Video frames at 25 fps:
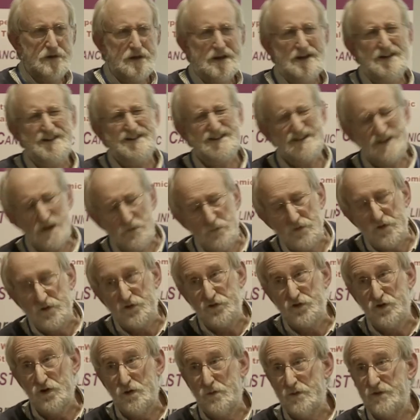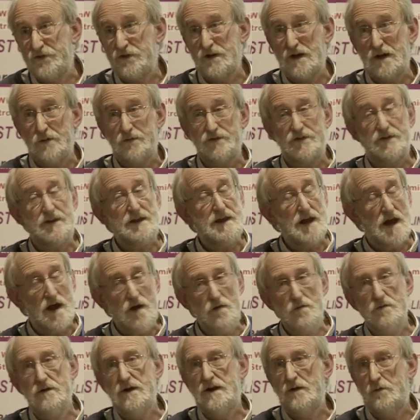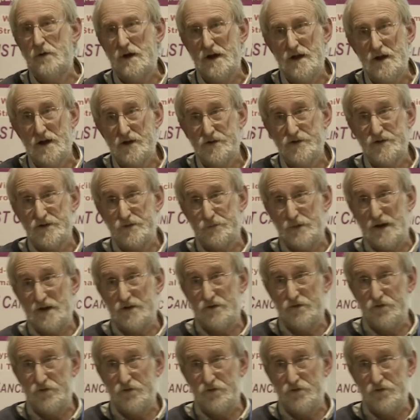And some of the tumour types, the only way, I suspect,